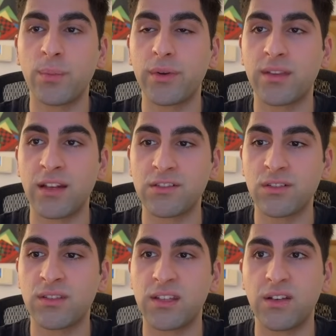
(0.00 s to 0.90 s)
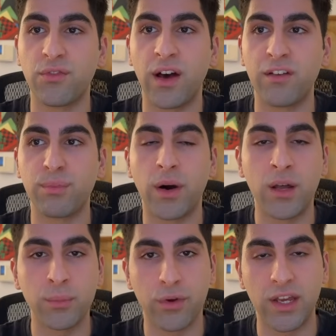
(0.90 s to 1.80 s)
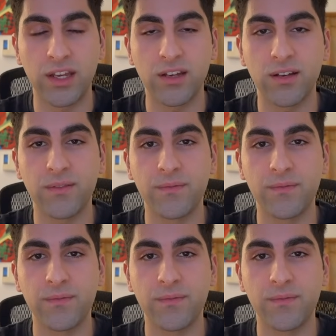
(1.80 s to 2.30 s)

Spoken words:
potential d5 pawn break.